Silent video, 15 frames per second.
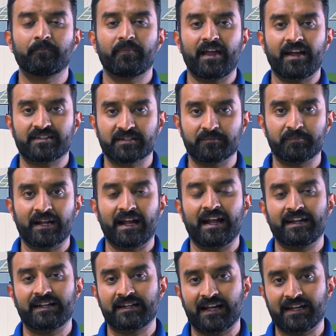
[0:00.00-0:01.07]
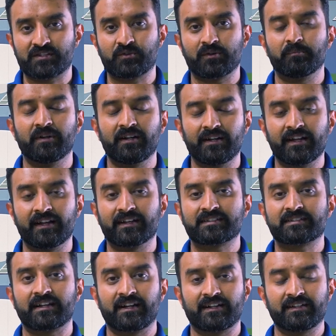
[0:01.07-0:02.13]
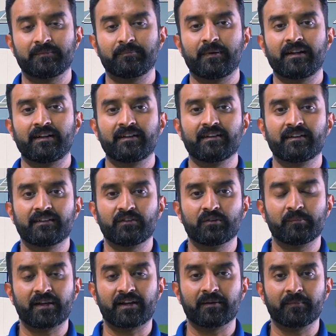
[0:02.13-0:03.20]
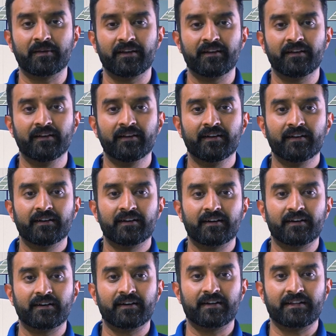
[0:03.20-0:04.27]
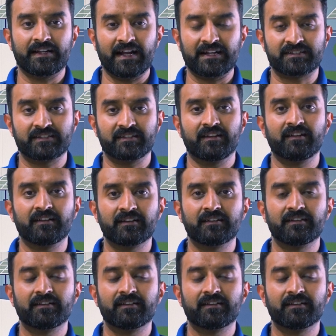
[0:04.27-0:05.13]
as a brand, and as you're building a startup and you're becoming a national